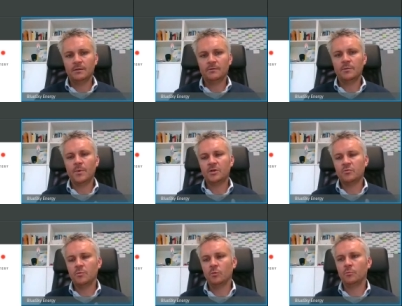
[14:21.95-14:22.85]

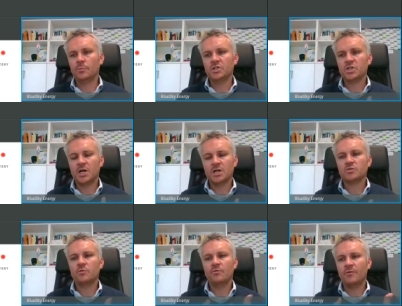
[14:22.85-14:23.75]
hours above
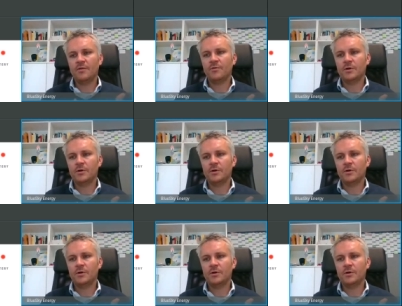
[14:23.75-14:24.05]
nominal.